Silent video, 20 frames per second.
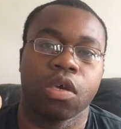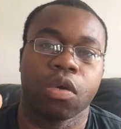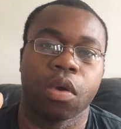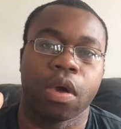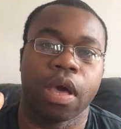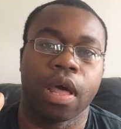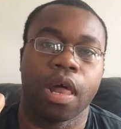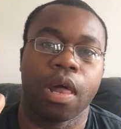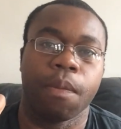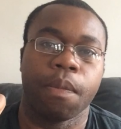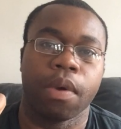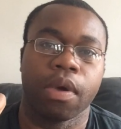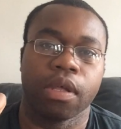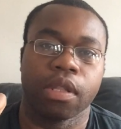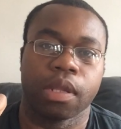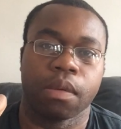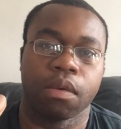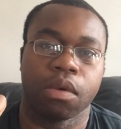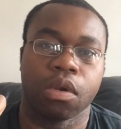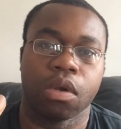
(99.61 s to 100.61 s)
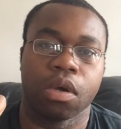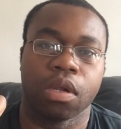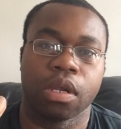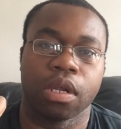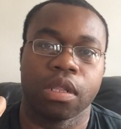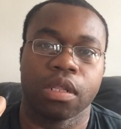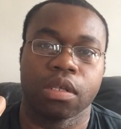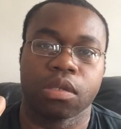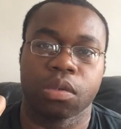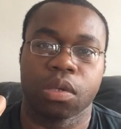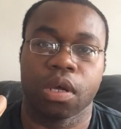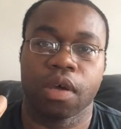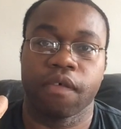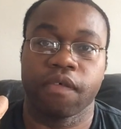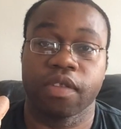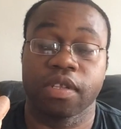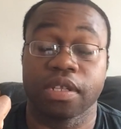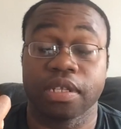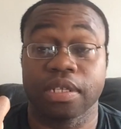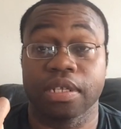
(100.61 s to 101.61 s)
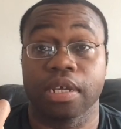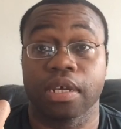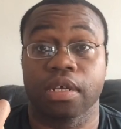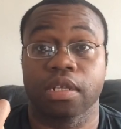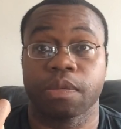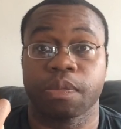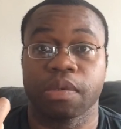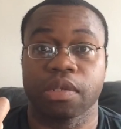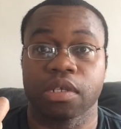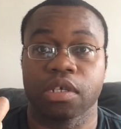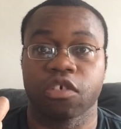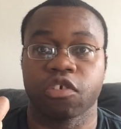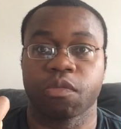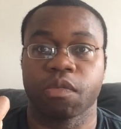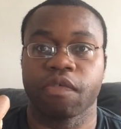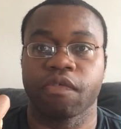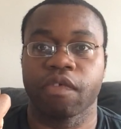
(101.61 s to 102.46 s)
you're elbowing them not in the 12 to 6 position,